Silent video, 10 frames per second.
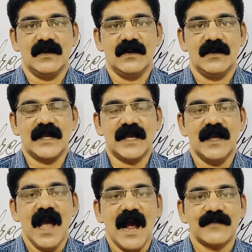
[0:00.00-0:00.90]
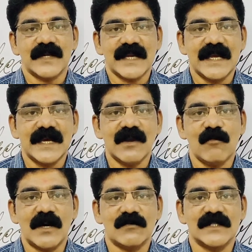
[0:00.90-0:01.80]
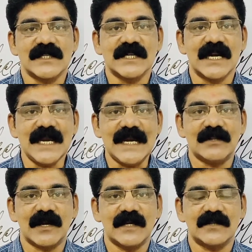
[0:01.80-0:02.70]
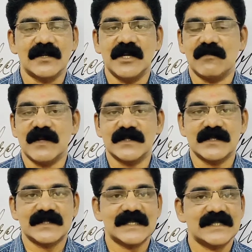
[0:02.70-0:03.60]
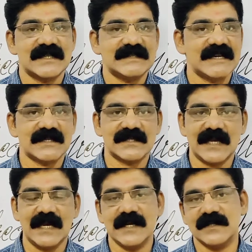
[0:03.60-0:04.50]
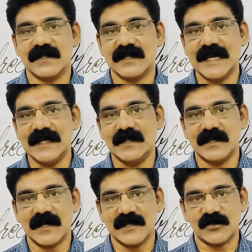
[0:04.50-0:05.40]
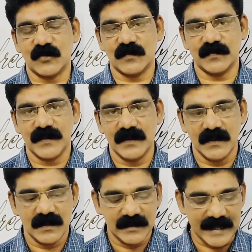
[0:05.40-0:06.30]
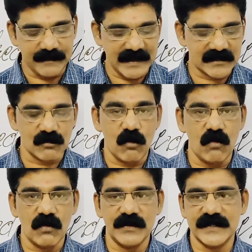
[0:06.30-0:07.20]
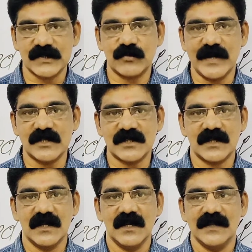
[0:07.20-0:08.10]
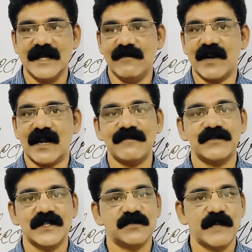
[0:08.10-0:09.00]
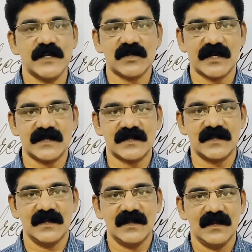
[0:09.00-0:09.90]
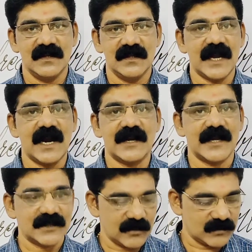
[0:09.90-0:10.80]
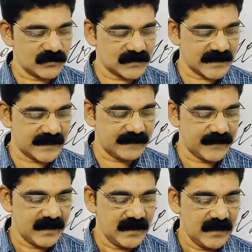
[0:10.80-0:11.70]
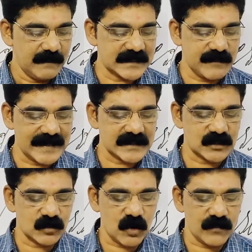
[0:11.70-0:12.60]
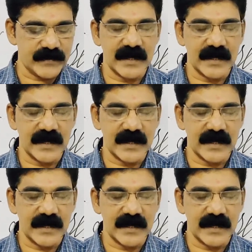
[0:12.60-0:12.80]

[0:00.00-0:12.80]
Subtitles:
after hearing what was written in the letter, there was such a dead silence in the classroom. That means all the students, they were left speechless. They had nothing to say. Miss Mason took off her